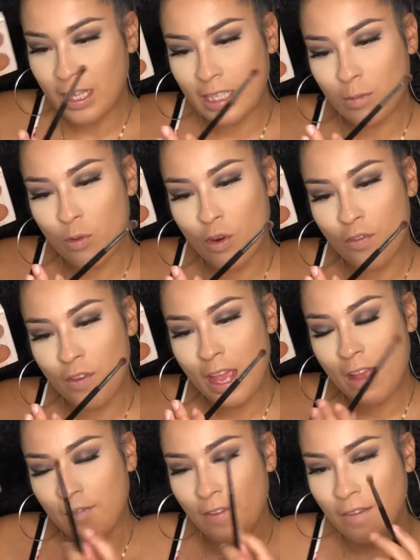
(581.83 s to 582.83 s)
this Morphe
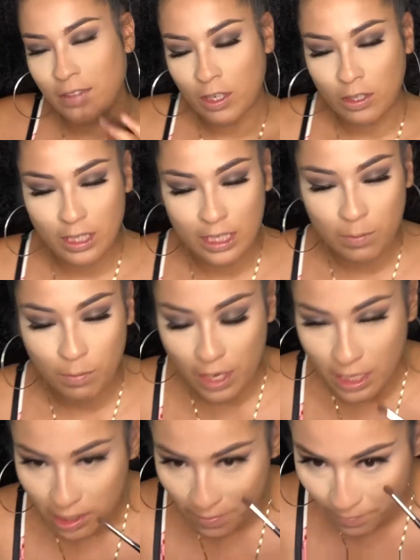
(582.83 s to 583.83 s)
M506
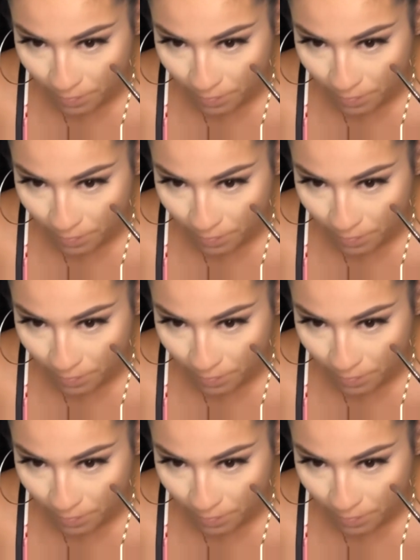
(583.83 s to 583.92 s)
brush.